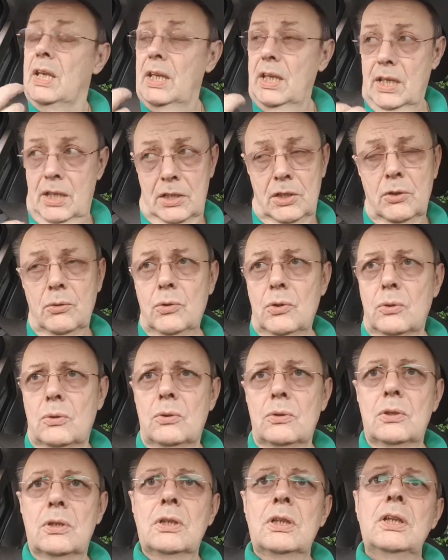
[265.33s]
in New
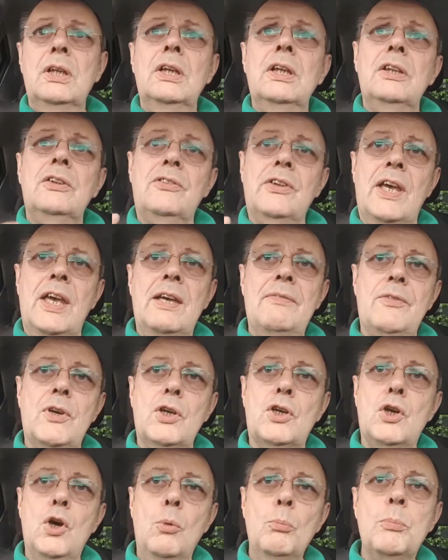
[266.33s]
York to have a
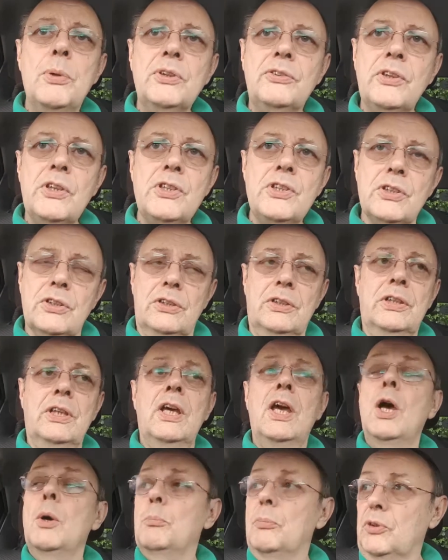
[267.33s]
competition
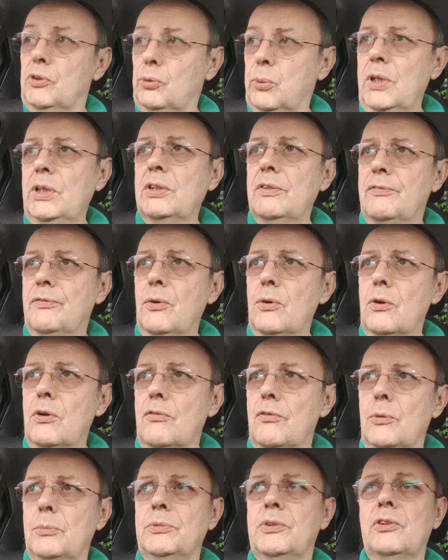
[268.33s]
between the four
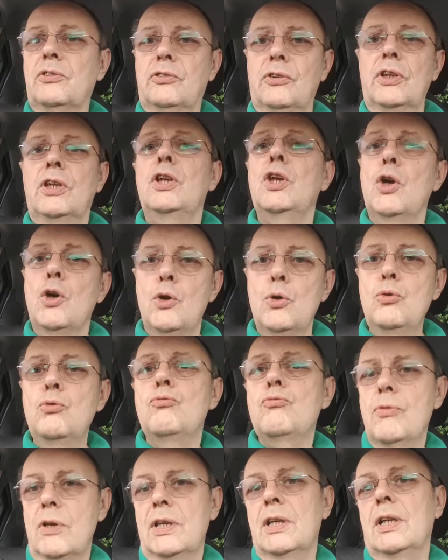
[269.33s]
of them to see who
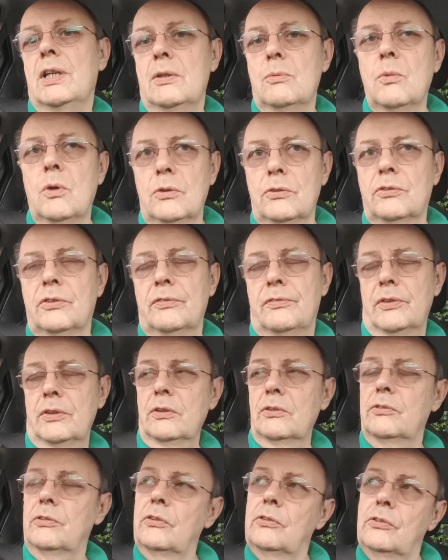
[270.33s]
really was the
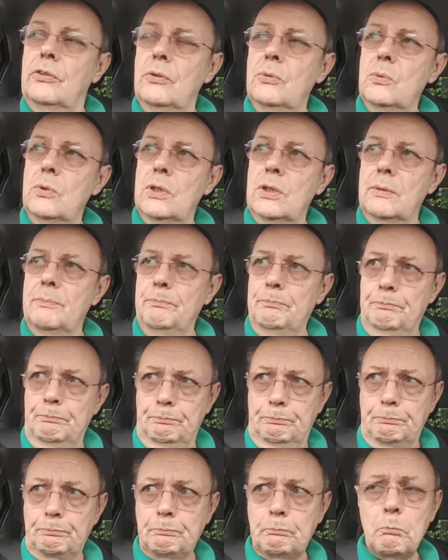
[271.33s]
fastest talker.
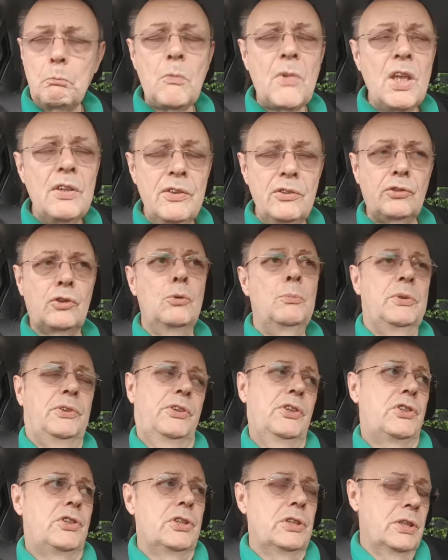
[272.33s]
This
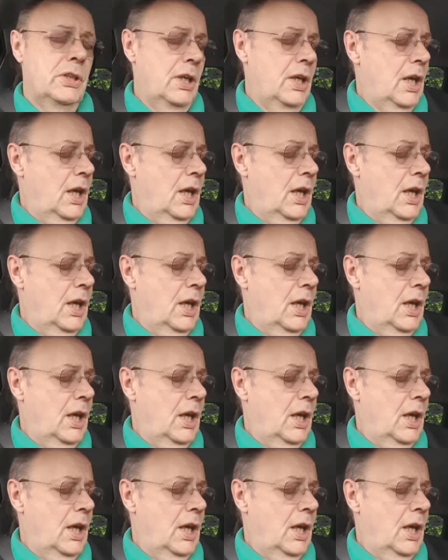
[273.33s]
competition